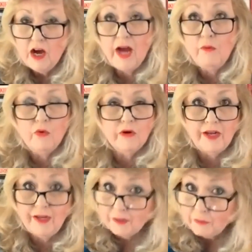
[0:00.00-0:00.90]
I wore
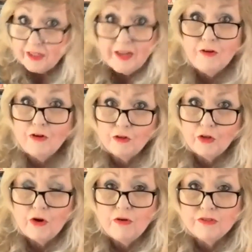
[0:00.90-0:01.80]
hand-me-down
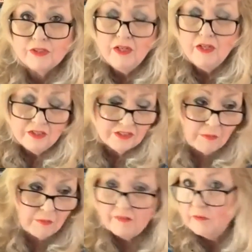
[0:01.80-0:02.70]
clothes.
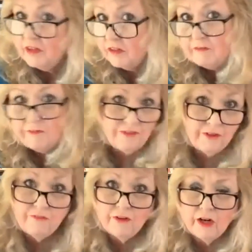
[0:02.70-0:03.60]
Some of them didn't
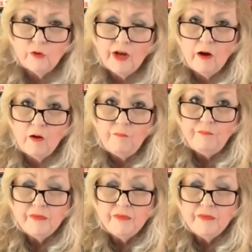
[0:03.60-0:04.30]
fit very well.